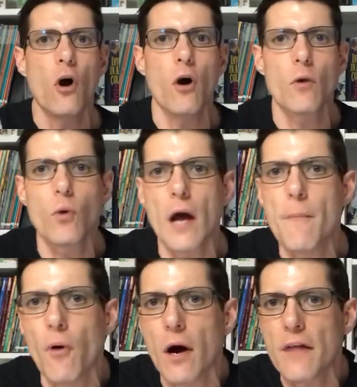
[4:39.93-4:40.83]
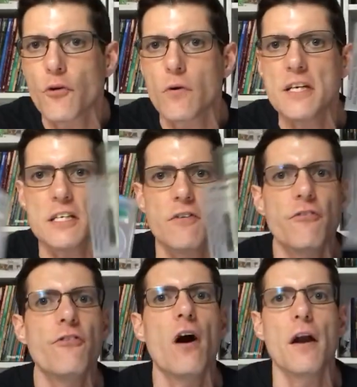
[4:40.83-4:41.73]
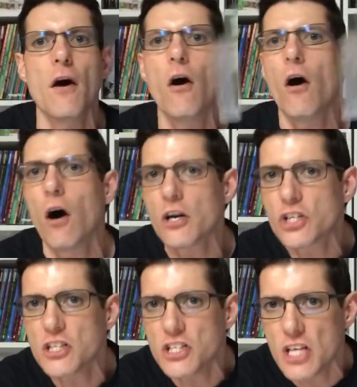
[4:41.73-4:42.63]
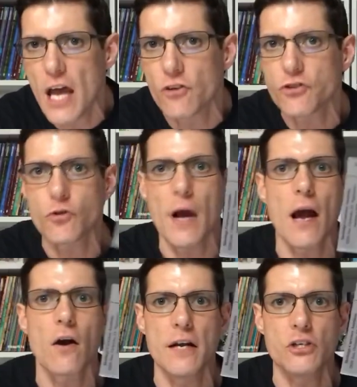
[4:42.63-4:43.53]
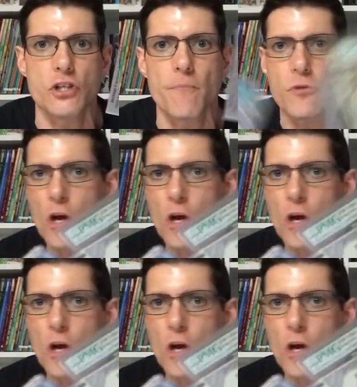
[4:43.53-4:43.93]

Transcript: on what I bought at the recent fun auction sales through Heritage.